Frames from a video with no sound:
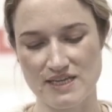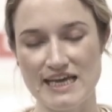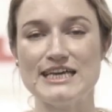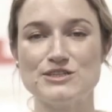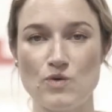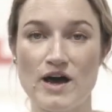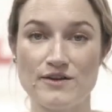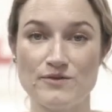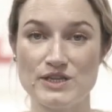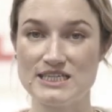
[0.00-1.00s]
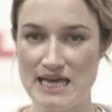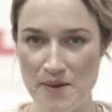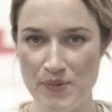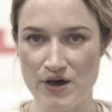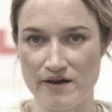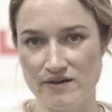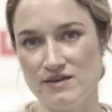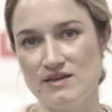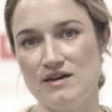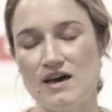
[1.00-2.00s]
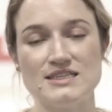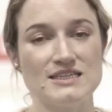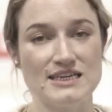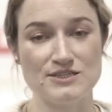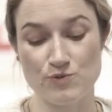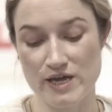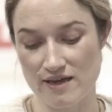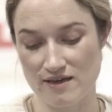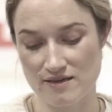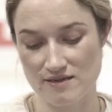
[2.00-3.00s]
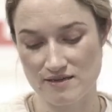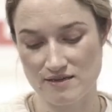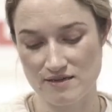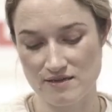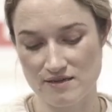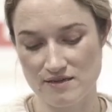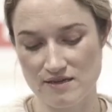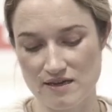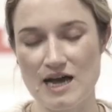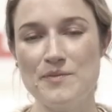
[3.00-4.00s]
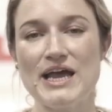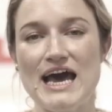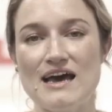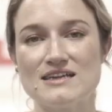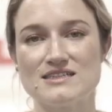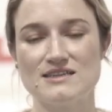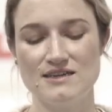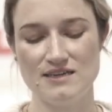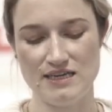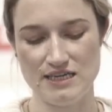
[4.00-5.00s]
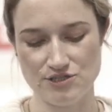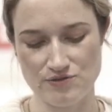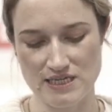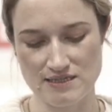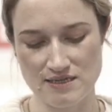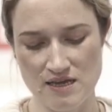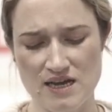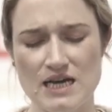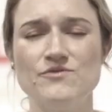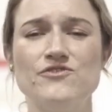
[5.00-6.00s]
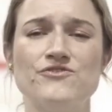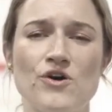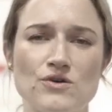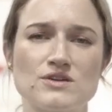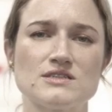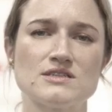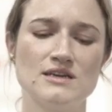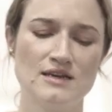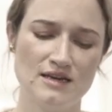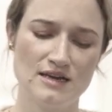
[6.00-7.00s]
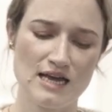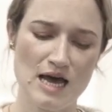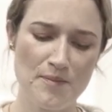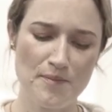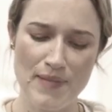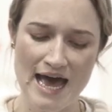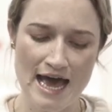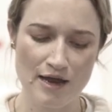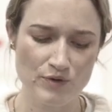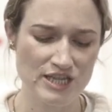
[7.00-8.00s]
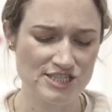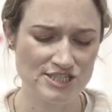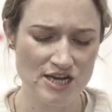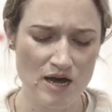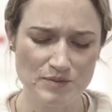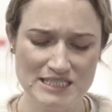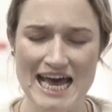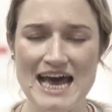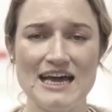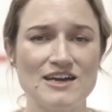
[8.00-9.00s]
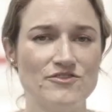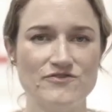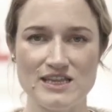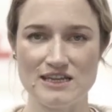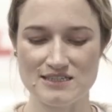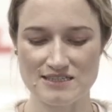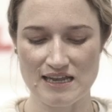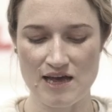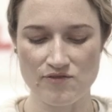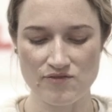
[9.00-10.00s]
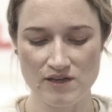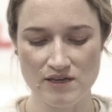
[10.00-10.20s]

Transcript: Here's one with a temper under his wing. Come cat, he shrieks, come fox, come man with his sharp tang and featherless glove,